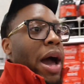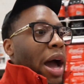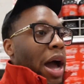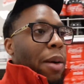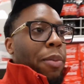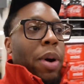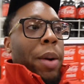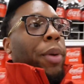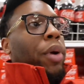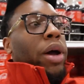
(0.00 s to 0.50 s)

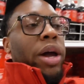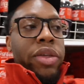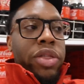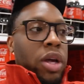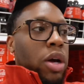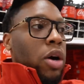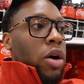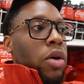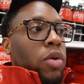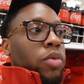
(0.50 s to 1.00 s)
I'm probably gonna have
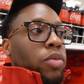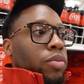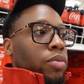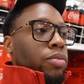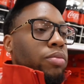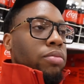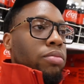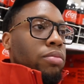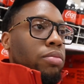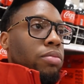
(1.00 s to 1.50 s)
to go home
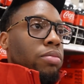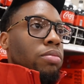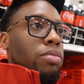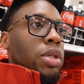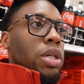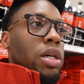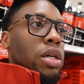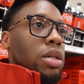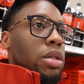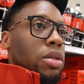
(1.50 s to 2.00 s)

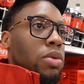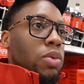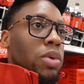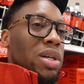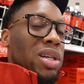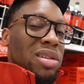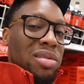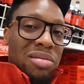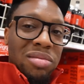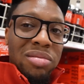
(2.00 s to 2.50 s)
because
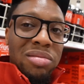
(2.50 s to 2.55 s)
what?